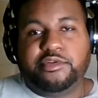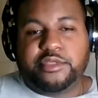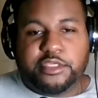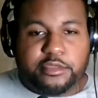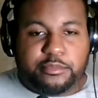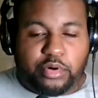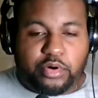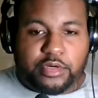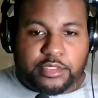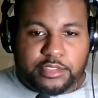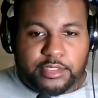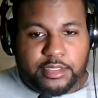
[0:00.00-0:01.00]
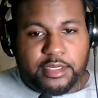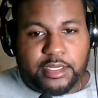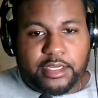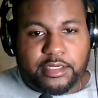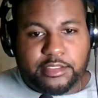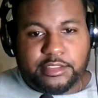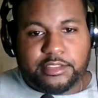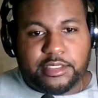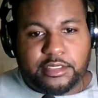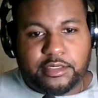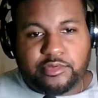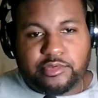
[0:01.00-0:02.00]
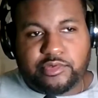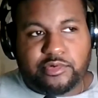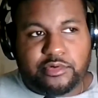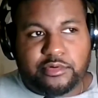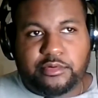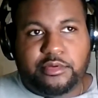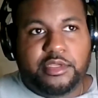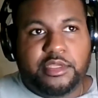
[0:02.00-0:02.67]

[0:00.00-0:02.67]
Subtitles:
league parks in a lot of these towns, or